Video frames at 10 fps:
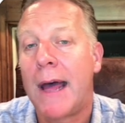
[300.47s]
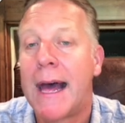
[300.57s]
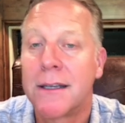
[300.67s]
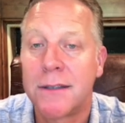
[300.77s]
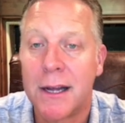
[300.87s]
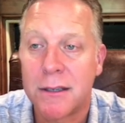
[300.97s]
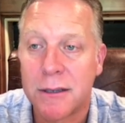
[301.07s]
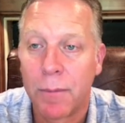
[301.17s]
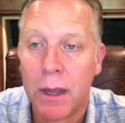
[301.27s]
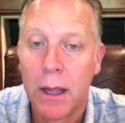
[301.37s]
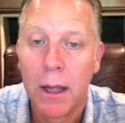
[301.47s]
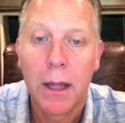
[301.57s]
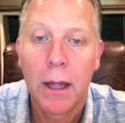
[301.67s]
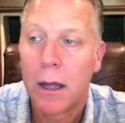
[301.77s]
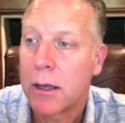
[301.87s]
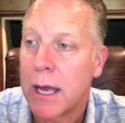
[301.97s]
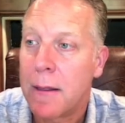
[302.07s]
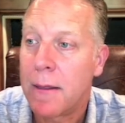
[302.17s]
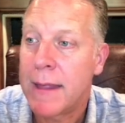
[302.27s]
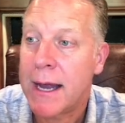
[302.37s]
assets. Okay,
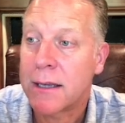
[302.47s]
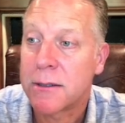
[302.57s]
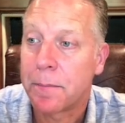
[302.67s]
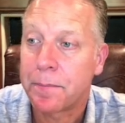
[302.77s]
next.